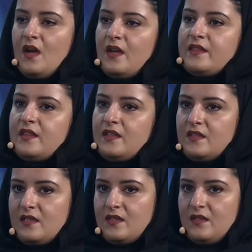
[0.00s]
I
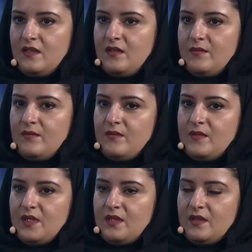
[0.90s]
think
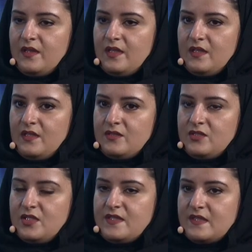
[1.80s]
the
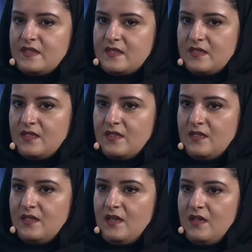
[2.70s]

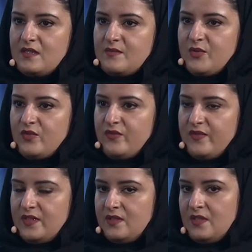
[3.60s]
GCC has
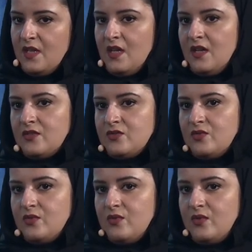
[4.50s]
proven
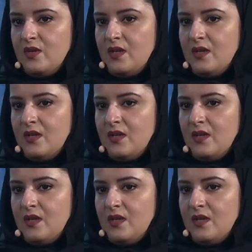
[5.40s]
to